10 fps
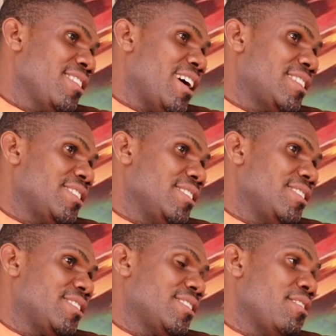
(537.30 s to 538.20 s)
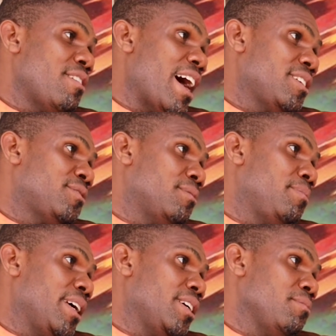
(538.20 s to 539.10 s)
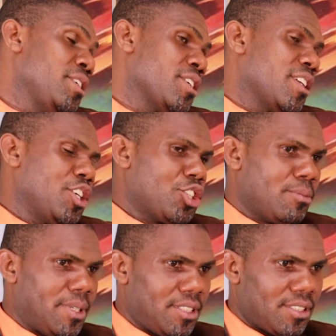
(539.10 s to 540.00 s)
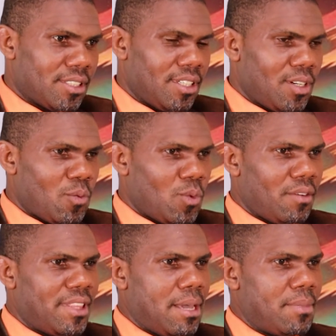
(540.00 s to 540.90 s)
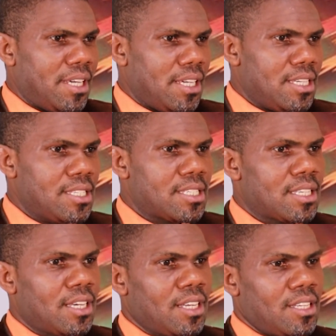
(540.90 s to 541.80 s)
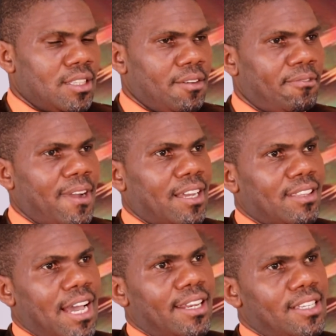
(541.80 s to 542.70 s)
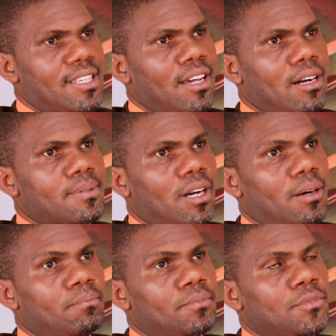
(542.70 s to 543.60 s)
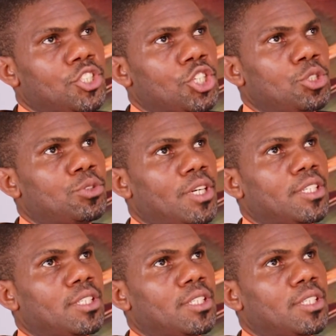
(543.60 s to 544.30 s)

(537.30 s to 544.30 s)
that is derived from playing musical instruments. One of them is the fact that it helps our children